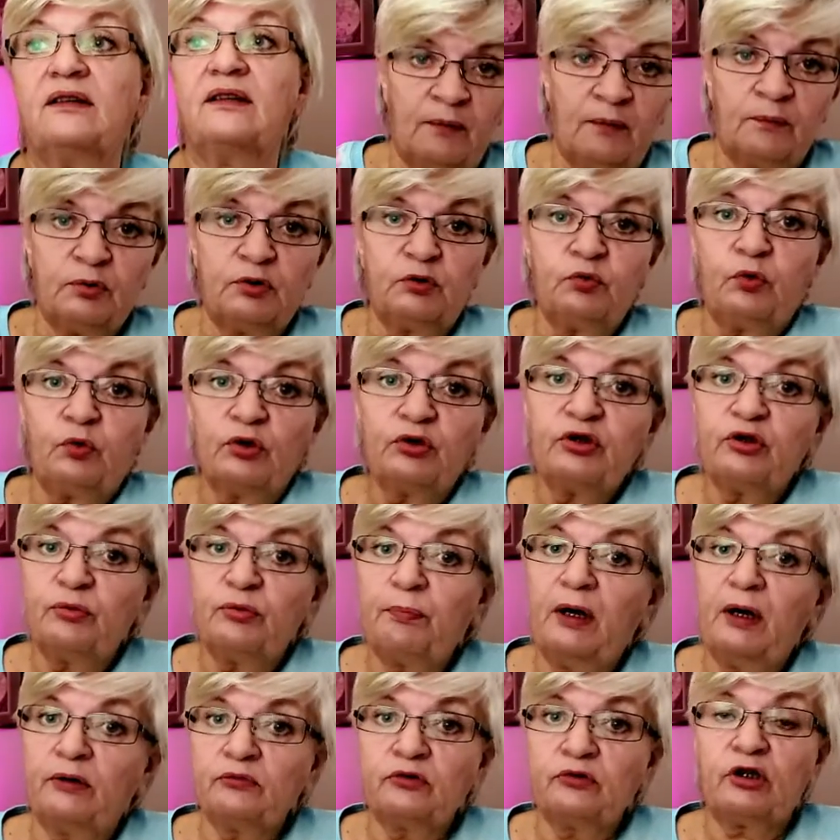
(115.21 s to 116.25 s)
But what
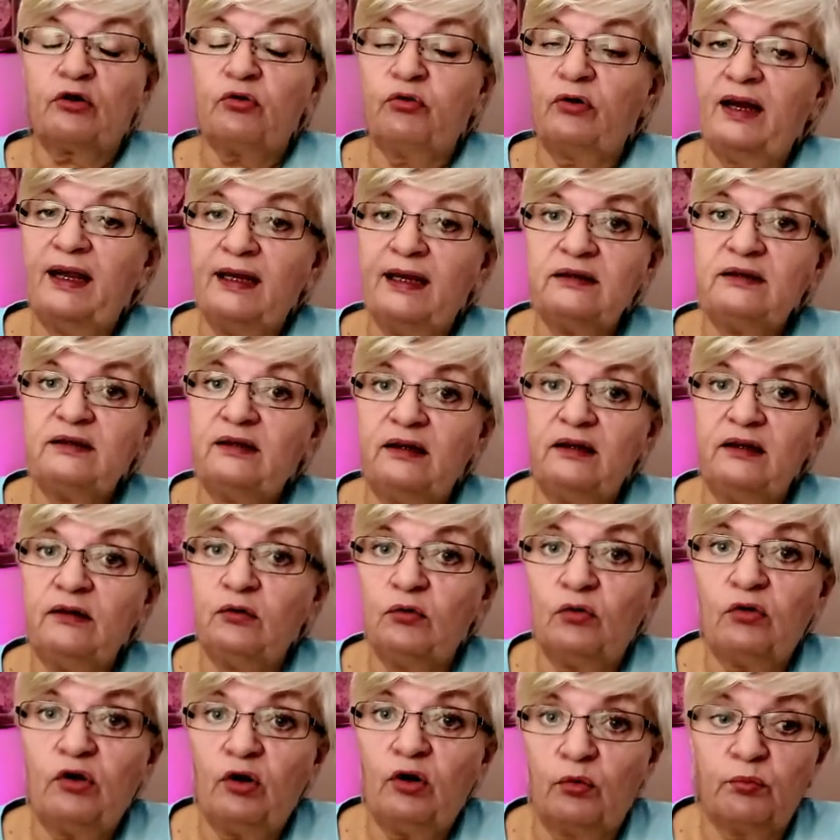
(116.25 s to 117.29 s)
about creating
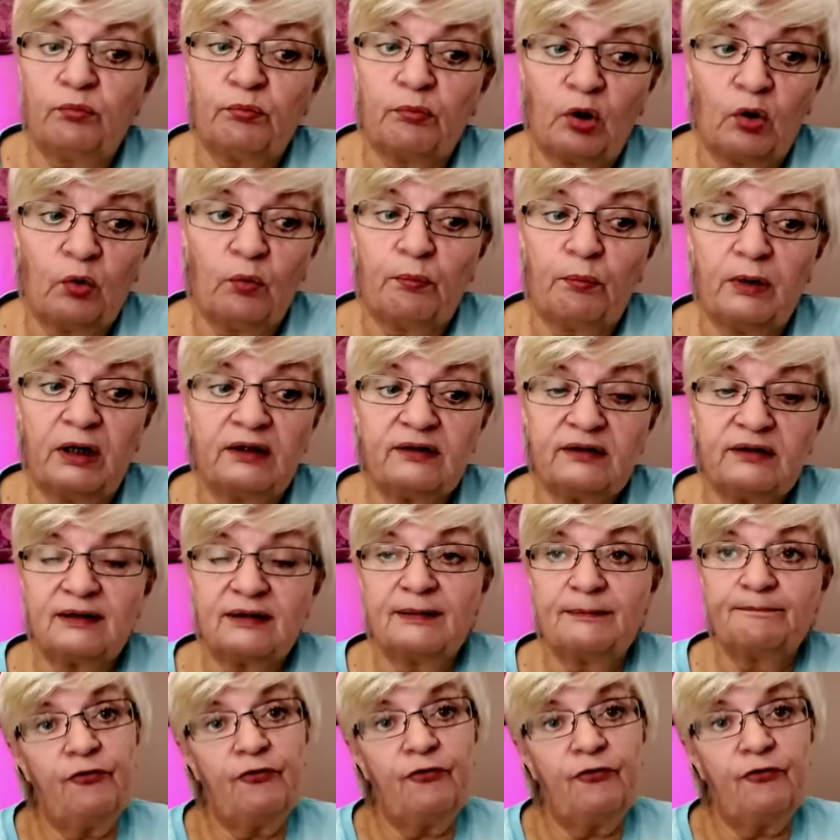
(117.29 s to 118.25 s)
your own moment?